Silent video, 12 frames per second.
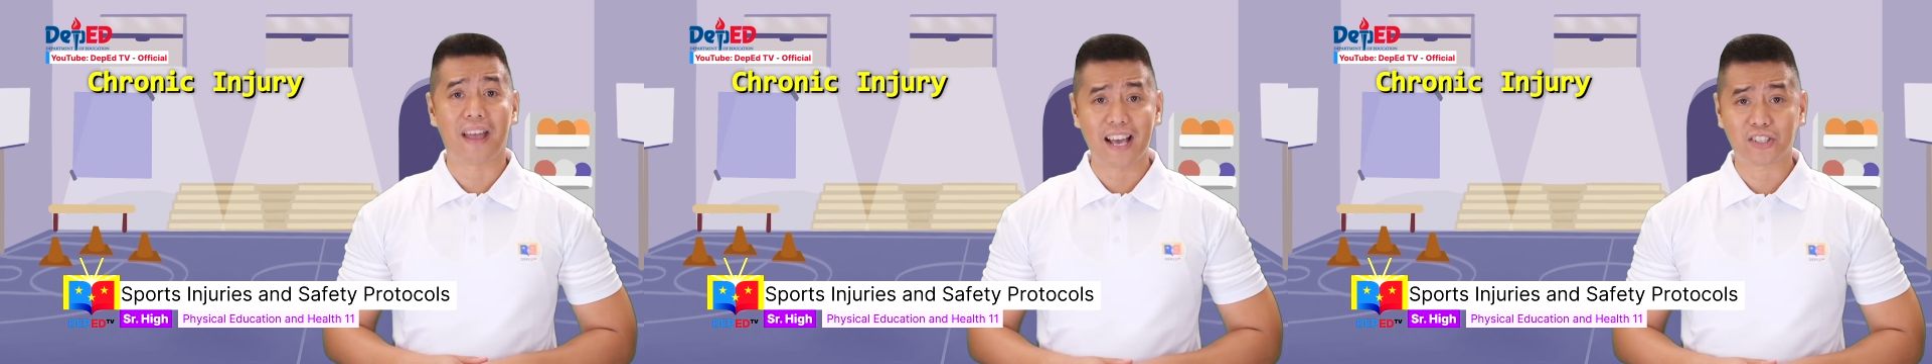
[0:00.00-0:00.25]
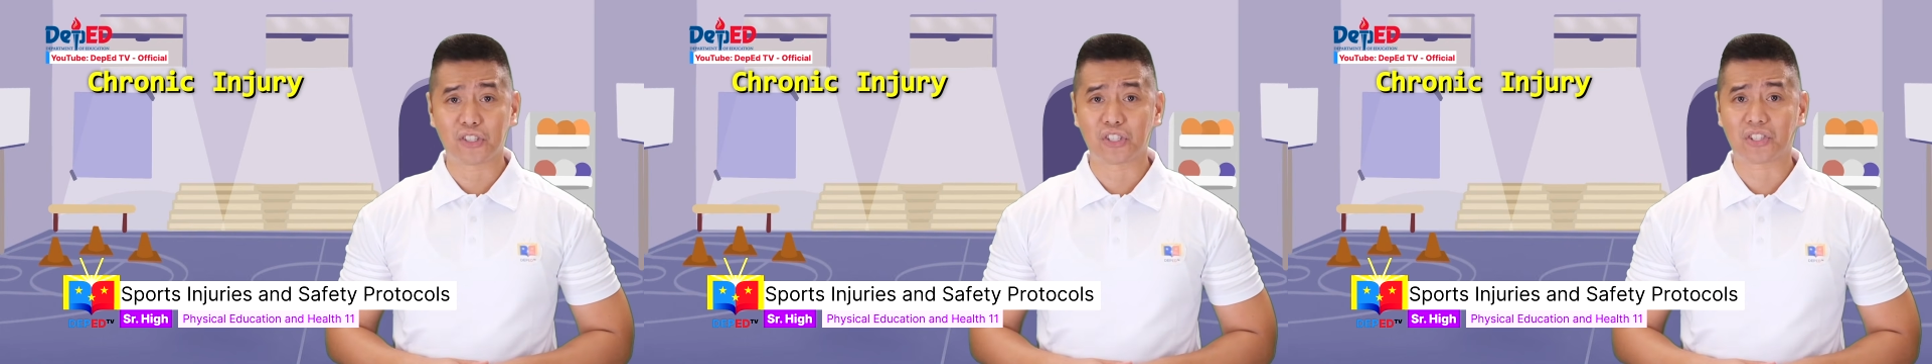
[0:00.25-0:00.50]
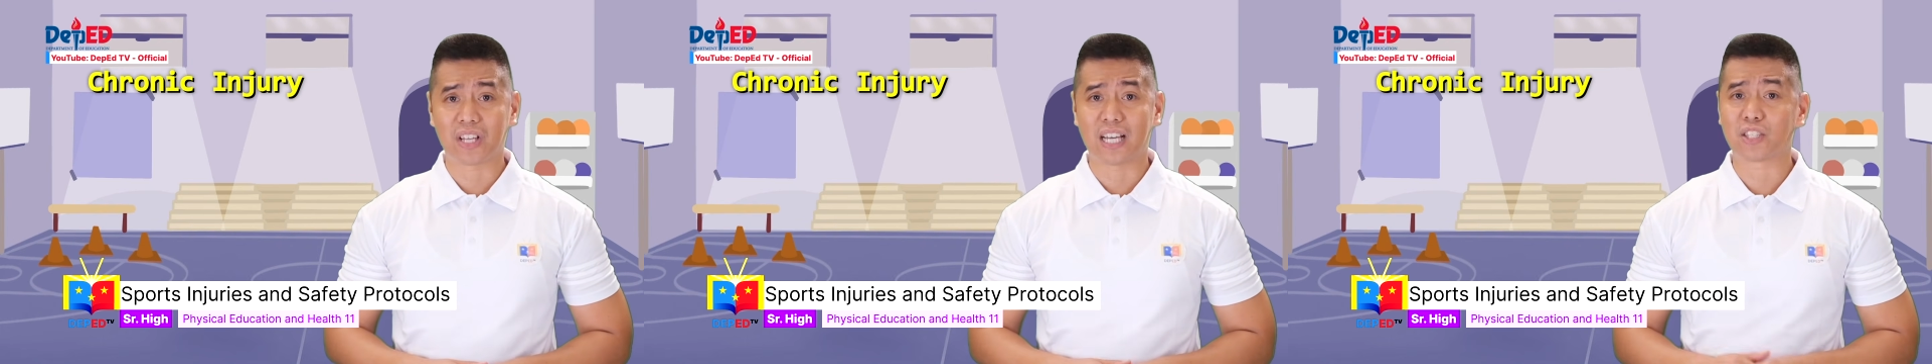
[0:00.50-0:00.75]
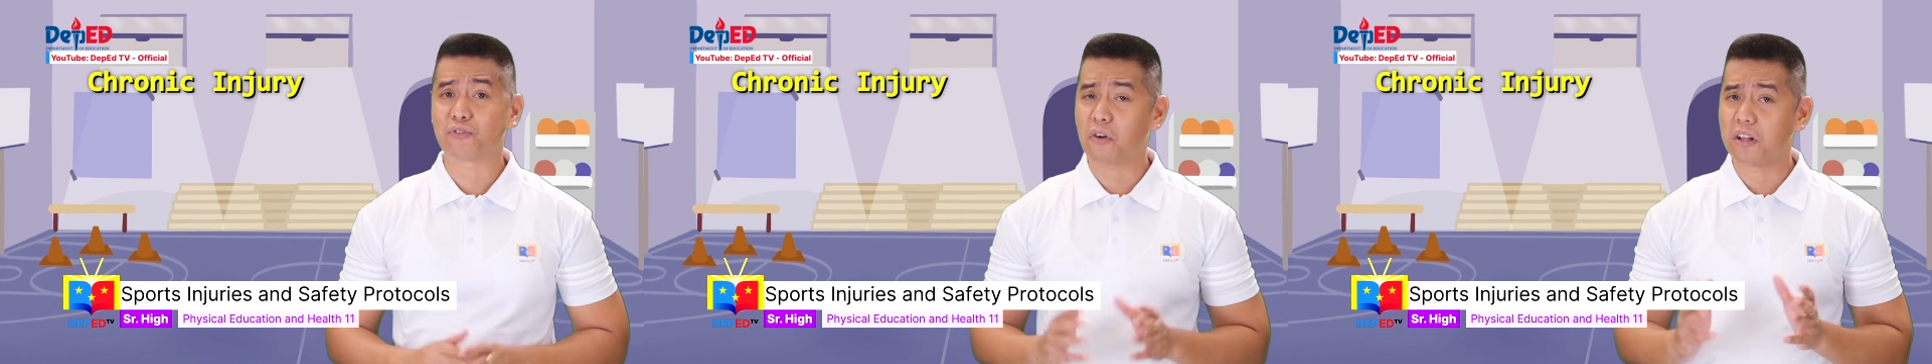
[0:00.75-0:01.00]

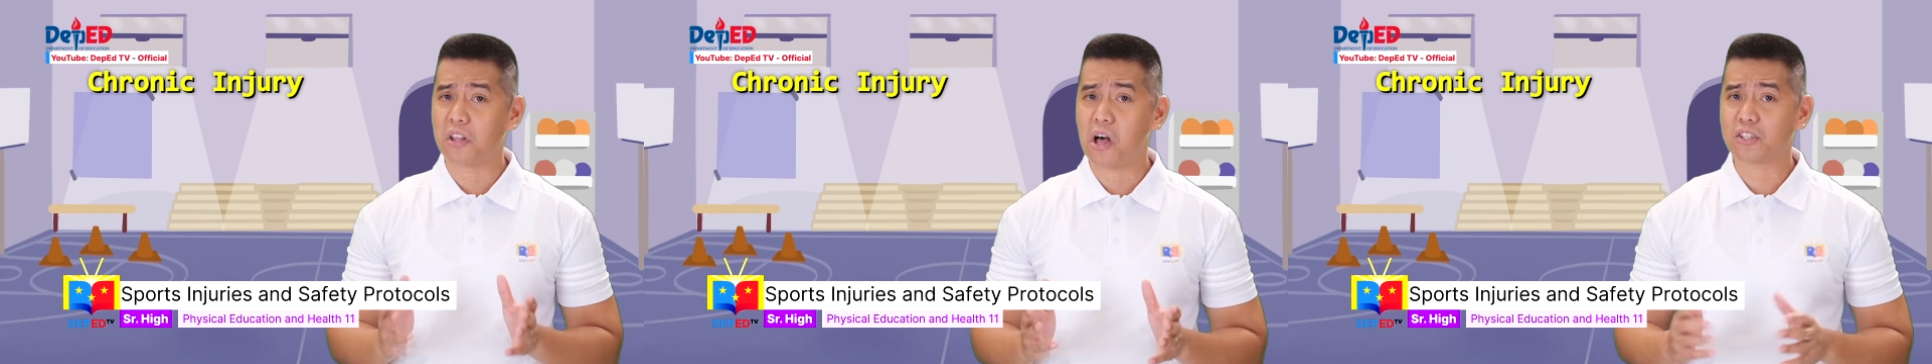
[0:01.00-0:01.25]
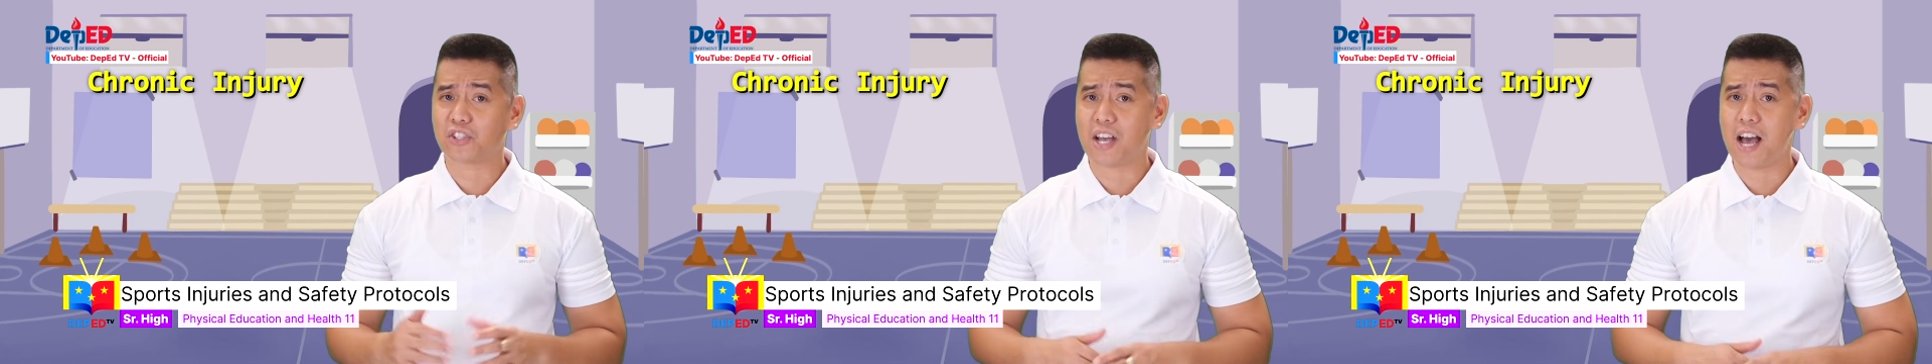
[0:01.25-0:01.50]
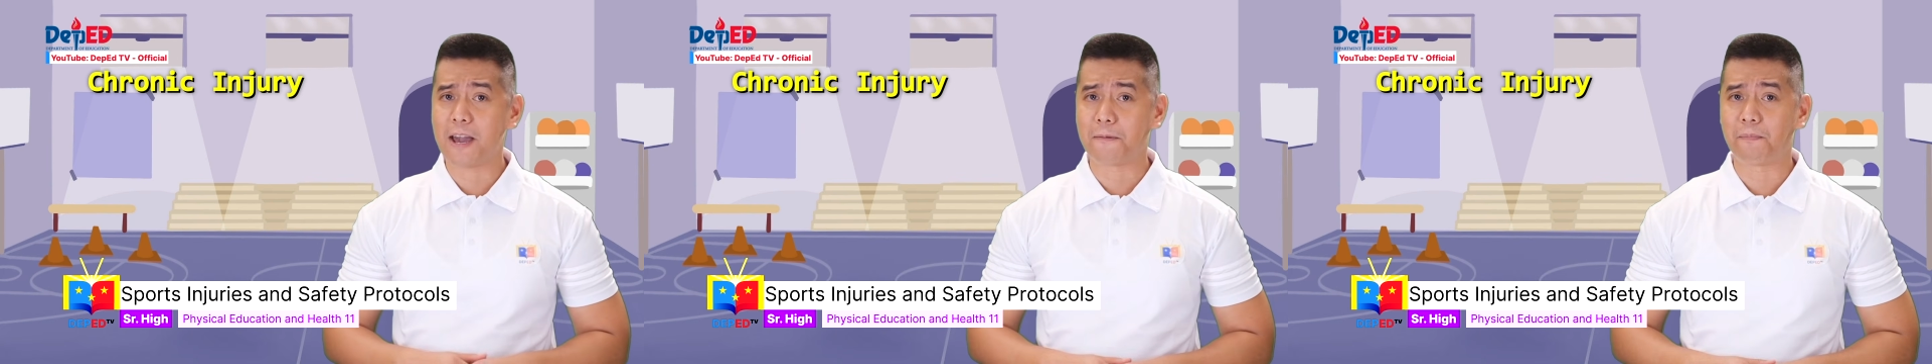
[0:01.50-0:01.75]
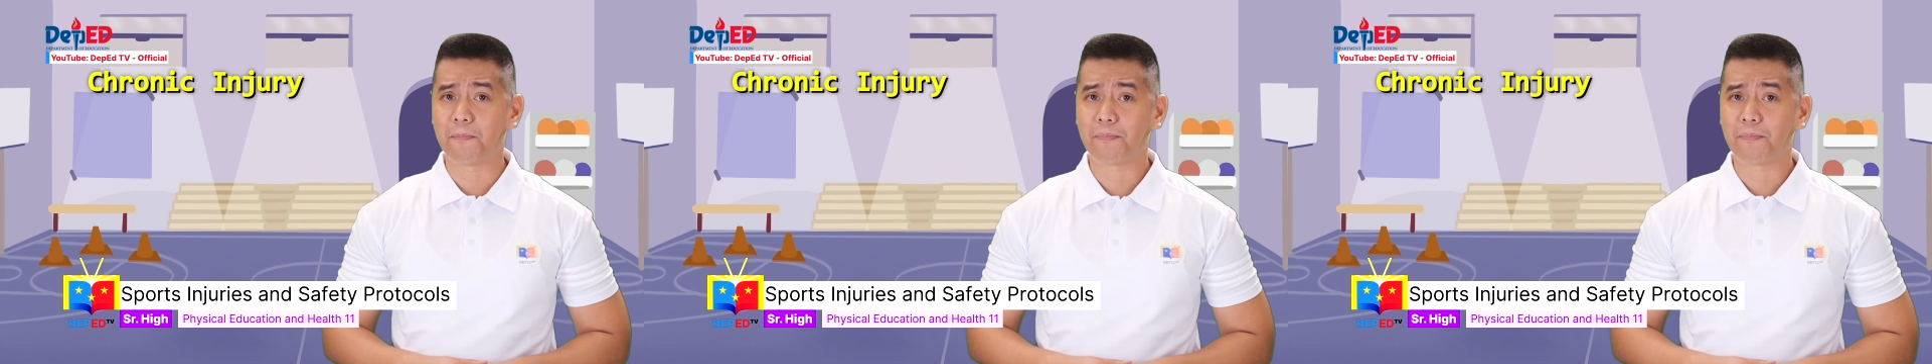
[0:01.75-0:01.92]
exercise for a long time.